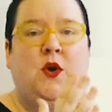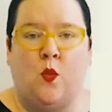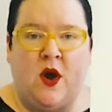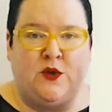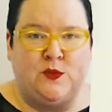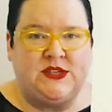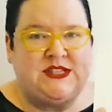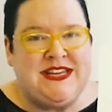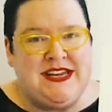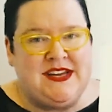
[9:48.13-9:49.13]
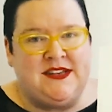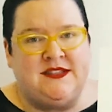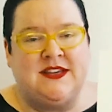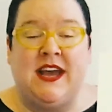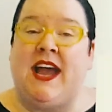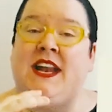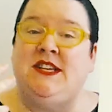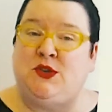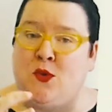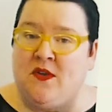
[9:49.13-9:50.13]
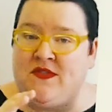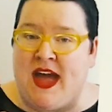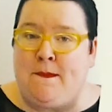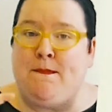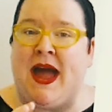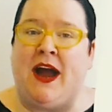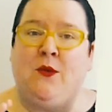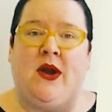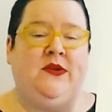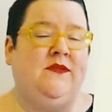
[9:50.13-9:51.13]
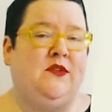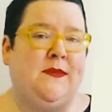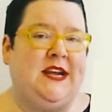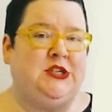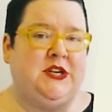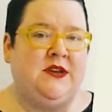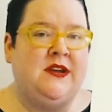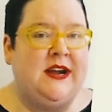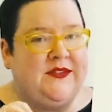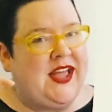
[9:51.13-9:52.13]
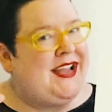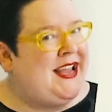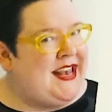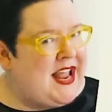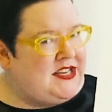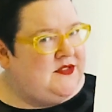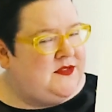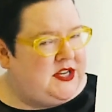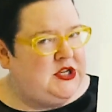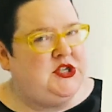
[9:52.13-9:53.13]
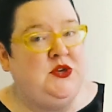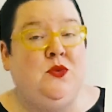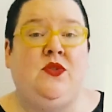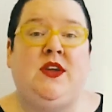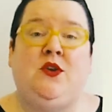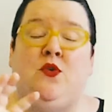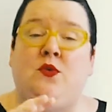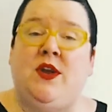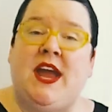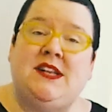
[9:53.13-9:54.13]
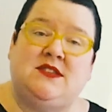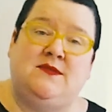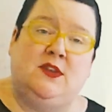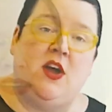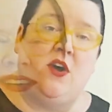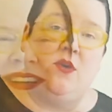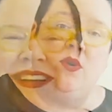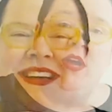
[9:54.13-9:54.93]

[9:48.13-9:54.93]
what recedes, and is sort of that background information, that connective tissue that creates flow.